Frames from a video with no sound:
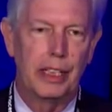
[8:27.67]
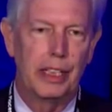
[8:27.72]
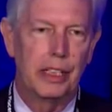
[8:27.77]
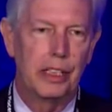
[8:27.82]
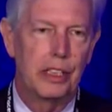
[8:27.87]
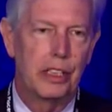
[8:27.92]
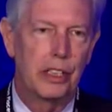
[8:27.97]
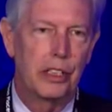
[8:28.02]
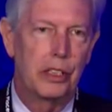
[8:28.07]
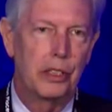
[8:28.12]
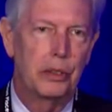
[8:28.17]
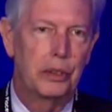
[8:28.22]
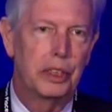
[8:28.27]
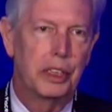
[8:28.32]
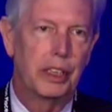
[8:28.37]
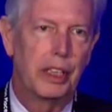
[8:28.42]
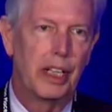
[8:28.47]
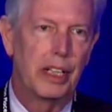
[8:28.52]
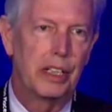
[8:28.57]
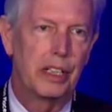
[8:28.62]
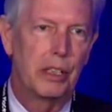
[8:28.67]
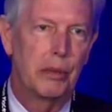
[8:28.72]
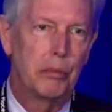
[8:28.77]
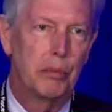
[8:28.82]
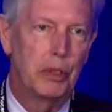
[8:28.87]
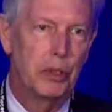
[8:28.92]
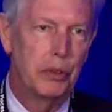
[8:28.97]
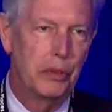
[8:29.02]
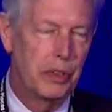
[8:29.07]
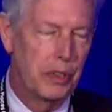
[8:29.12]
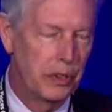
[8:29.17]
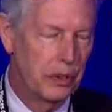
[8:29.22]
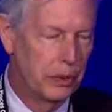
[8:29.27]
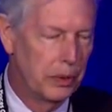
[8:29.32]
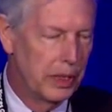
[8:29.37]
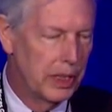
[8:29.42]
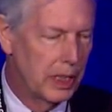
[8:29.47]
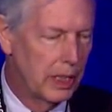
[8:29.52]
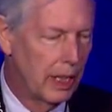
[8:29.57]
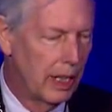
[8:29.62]
institution as it moves through
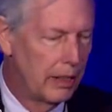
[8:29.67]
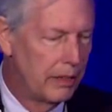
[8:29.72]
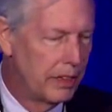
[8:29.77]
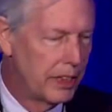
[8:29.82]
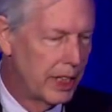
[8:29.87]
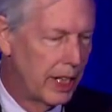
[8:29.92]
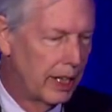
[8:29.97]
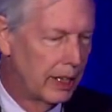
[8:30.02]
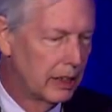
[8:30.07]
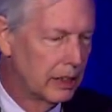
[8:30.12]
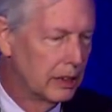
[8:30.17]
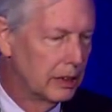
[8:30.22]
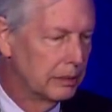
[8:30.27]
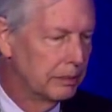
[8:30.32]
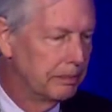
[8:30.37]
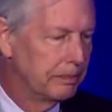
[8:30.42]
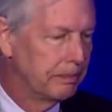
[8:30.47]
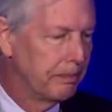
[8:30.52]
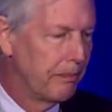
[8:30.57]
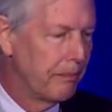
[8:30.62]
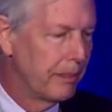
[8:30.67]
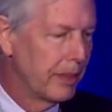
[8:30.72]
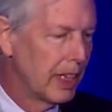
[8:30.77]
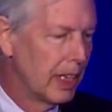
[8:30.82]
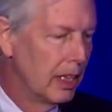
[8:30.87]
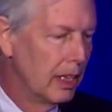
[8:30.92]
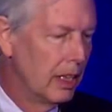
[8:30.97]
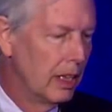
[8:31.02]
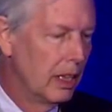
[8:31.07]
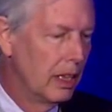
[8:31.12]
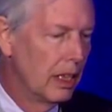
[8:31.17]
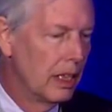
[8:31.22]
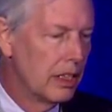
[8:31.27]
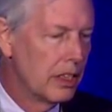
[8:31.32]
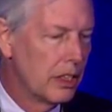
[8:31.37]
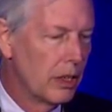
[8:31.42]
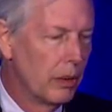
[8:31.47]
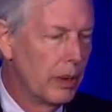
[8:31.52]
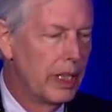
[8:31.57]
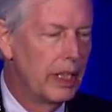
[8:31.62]
its life cycle.
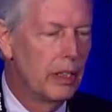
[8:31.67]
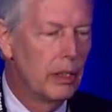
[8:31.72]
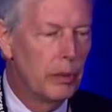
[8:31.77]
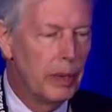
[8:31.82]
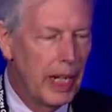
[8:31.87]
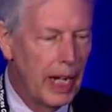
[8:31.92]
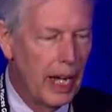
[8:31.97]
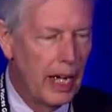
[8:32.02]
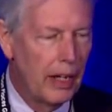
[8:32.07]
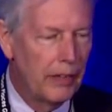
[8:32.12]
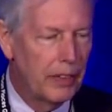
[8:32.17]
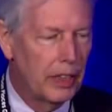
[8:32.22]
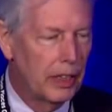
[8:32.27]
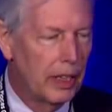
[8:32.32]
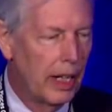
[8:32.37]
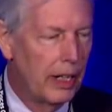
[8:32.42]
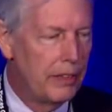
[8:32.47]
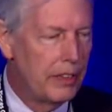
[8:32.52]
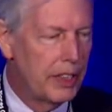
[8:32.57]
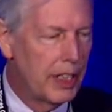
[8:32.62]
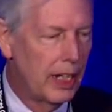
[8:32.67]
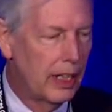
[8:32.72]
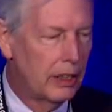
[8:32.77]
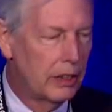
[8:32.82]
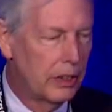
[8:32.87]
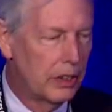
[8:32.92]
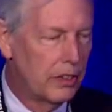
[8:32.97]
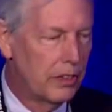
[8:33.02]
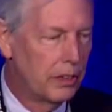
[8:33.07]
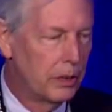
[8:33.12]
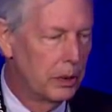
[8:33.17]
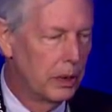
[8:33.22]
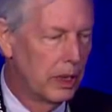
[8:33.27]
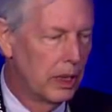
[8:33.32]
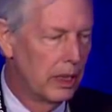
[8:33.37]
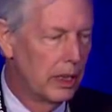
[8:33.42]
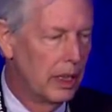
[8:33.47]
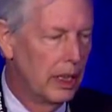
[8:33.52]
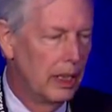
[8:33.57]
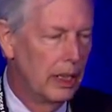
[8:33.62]
So here we have the life cycles
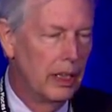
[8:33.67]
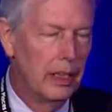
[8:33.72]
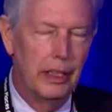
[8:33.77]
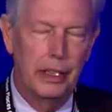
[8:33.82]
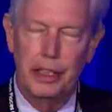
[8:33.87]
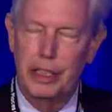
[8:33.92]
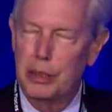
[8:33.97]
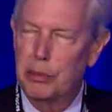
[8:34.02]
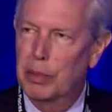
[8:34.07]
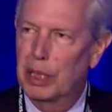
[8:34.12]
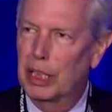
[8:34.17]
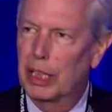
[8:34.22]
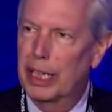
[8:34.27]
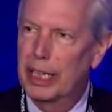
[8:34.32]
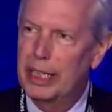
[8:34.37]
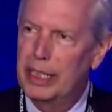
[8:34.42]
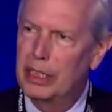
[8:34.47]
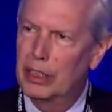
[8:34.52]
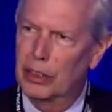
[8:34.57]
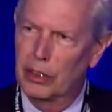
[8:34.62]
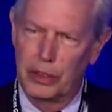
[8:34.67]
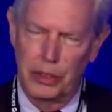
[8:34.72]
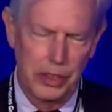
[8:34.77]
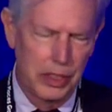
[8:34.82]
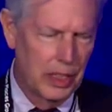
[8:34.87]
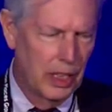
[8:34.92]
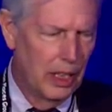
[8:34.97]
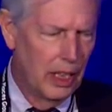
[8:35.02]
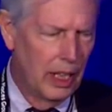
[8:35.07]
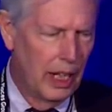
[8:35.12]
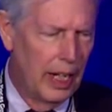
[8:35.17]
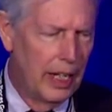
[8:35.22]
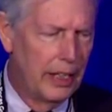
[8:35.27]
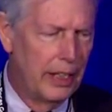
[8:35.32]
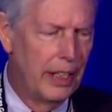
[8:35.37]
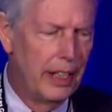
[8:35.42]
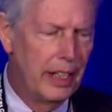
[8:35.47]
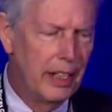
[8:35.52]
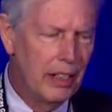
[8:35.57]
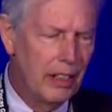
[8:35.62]
for the millennials,
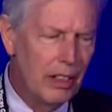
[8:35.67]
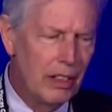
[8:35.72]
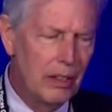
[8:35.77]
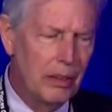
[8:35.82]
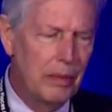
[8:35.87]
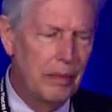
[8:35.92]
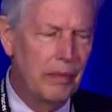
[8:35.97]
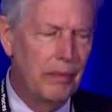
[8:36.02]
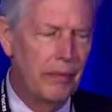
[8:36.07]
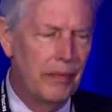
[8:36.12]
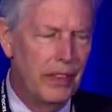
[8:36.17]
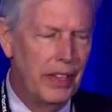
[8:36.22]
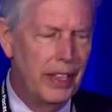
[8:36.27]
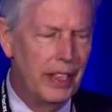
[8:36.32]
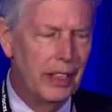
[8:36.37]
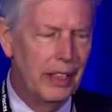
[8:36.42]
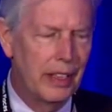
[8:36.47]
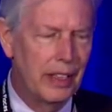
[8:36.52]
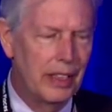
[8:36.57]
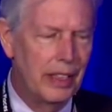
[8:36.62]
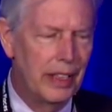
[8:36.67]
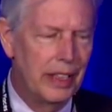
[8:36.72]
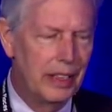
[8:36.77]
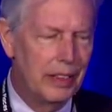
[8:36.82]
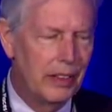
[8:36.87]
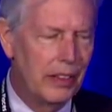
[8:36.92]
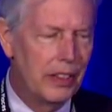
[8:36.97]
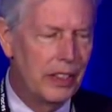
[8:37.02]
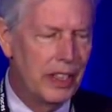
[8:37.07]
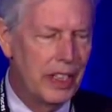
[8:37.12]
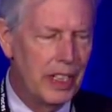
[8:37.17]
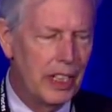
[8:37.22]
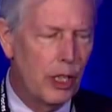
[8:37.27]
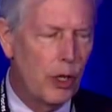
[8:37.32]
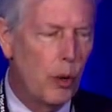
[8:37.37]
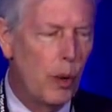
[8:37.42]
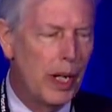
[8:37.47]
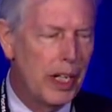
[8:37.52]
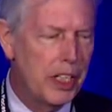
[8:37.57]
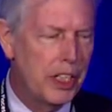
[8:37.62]
and there the, the, you see
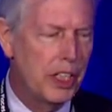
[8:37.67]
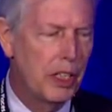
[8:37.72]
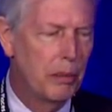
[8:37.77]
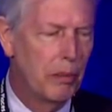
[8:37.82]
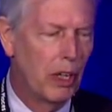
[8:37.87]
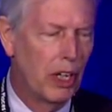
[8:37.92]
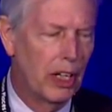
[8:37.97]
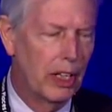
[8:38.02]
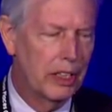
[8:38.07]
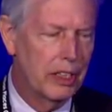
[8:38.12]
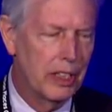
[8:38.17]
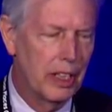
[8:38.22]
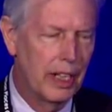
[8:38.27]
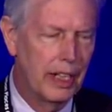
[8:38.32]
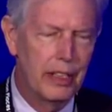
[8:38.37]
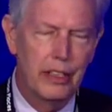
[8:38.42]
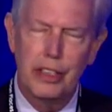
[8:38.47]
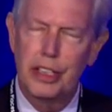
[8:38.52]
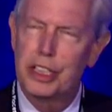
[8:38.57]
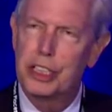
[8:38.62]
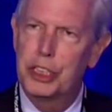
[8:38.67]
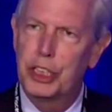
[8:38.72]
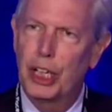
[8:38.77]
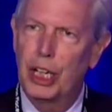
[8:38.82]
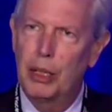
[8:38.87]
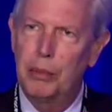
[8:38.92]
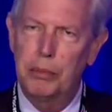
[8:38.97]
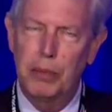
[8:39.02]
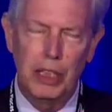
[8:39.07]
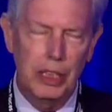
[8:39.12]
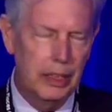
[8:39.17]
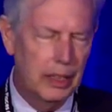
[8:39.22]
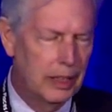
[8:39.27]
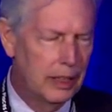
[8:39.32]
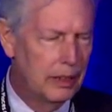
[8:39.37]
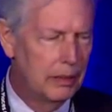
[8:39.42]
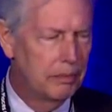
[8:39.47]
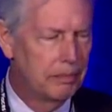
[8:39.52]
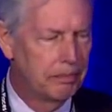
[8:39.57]
question marks. Enter the job market,